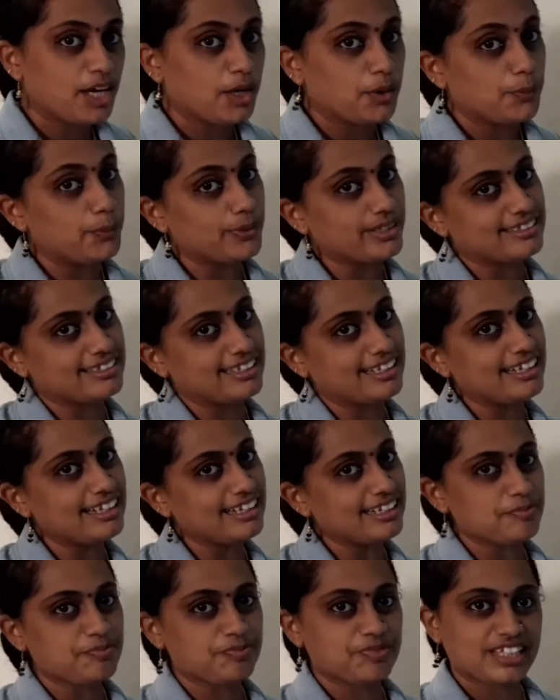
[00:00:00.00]
with
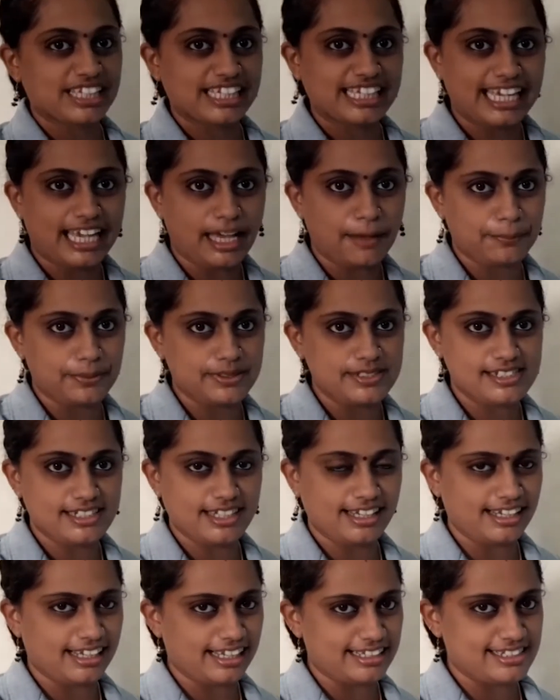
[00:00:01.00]
a
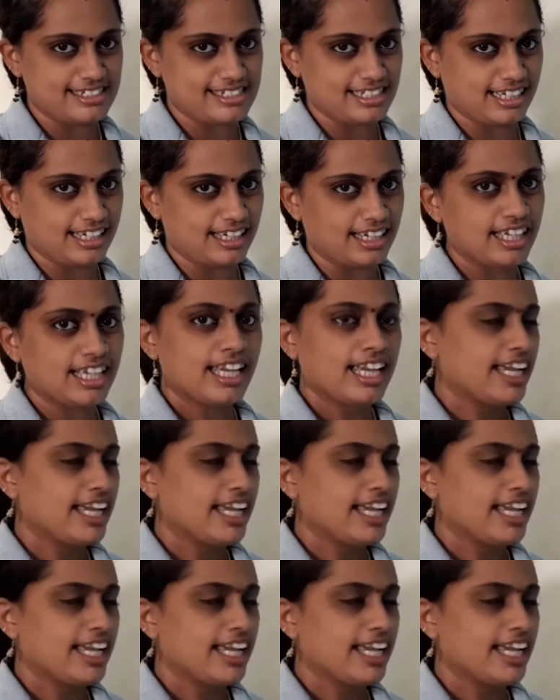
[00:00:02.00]
capital letter.